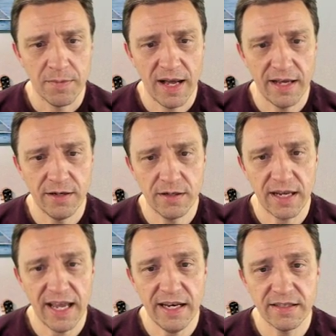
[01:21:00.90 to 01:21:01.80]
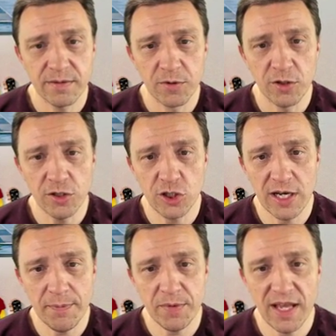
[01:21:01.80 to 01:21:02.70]
Miner getting some good
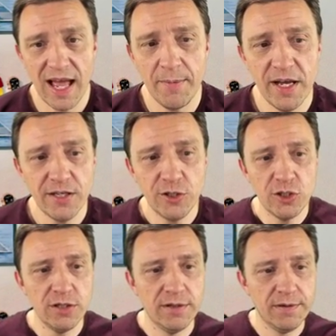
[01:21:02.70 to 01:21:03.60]
chip damage.